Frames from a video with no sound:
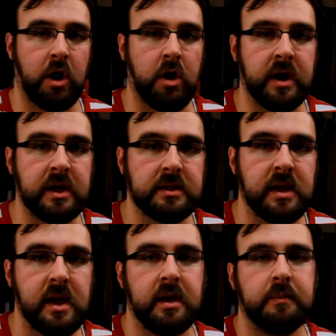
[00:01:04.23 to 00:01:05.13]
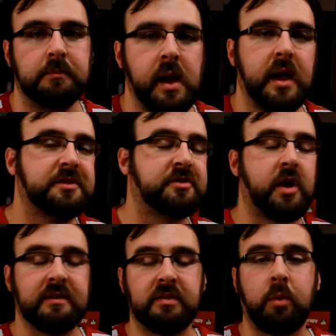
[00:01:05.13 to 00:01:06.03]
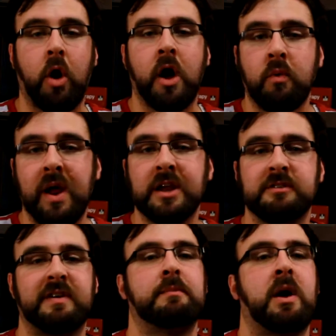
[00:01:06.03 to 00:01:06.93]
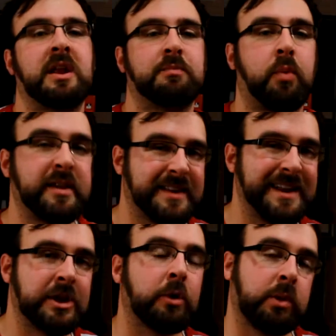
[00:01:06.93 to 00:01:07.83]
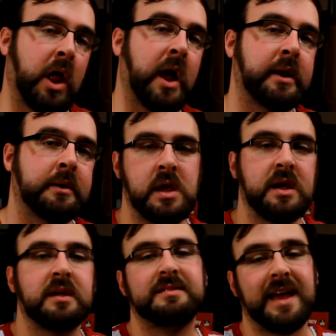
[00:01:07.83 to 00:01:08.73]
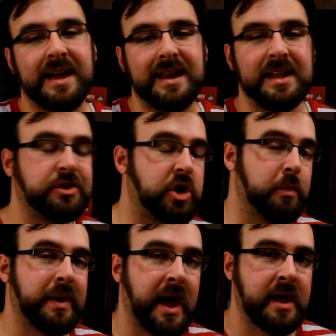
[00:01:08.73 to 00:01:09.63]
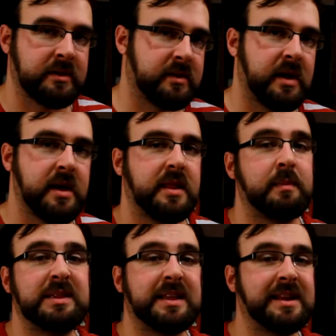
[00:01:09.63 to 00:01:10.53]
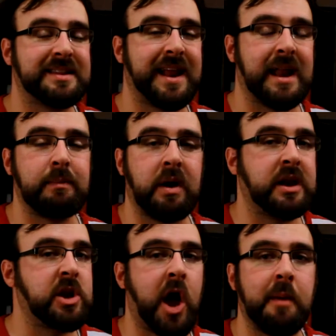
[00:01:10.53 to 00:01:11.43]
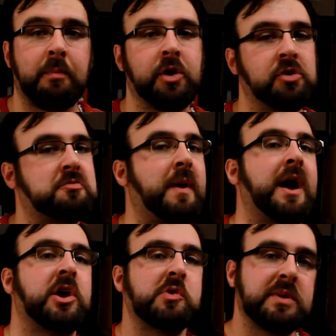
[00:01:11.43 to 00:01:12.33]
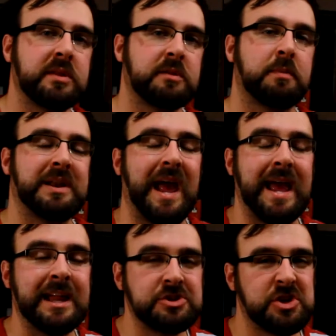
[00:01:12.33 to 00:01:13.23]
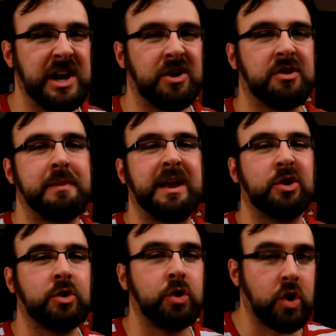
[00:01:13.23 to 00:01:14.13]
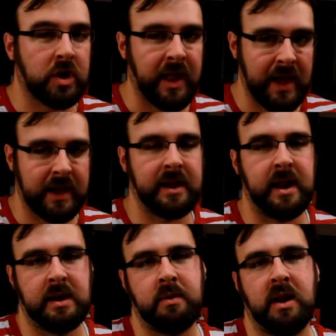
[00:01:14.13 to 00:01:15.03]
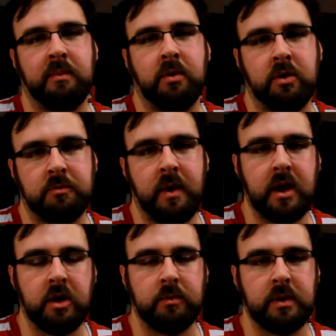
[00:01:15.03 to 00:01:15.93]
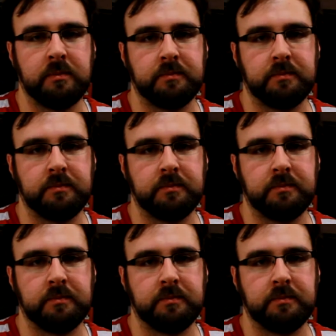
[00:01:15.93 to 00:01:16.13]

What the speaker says: target instead of the broad range of antibodies present in your blood. Second, it's humanized. That means it is an antibody not produced by humans, but engineered to make look like an antibody produced by a human.